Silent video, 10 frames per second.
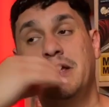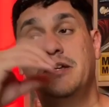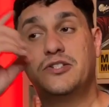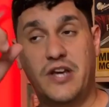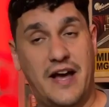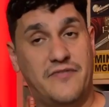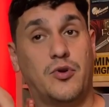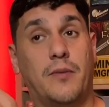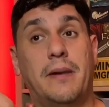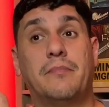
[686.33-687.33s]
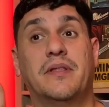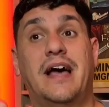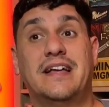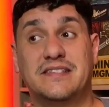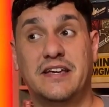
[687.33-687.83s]
So you have to remember that
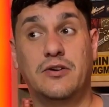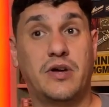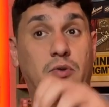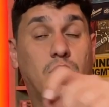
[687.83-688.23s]
and say, okay, well,